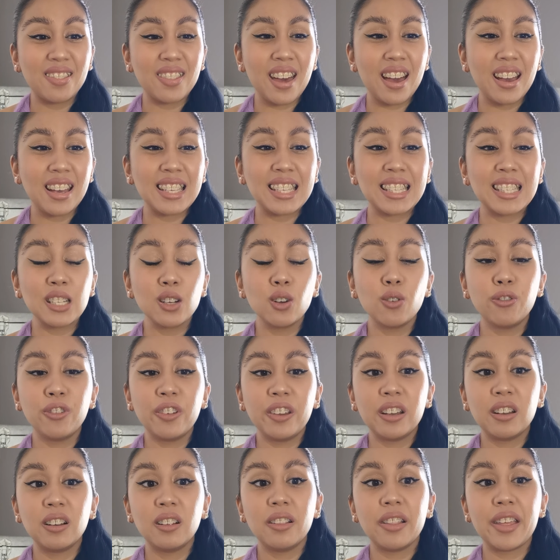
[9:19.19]
that I still
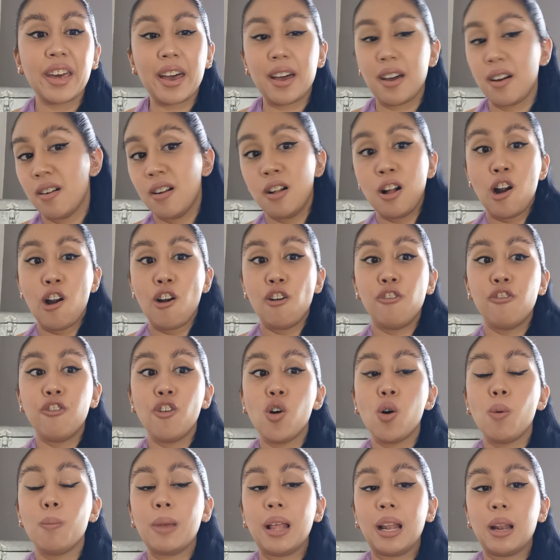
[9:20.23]
feel that
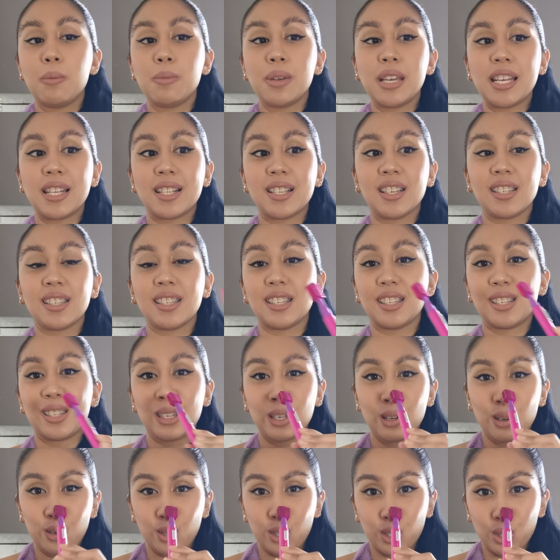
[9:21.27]
4 millimeters is
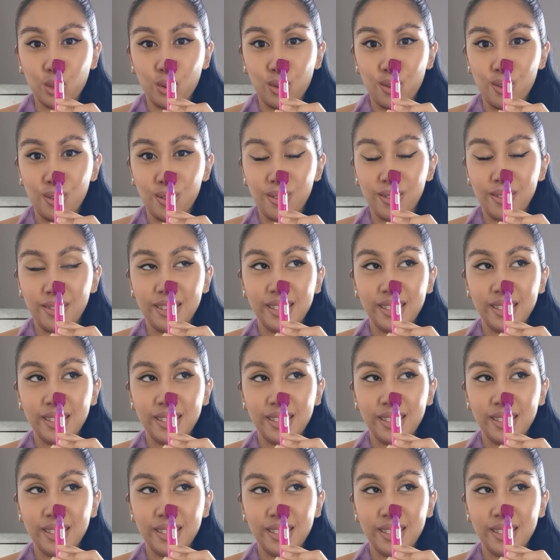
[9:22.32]
too short.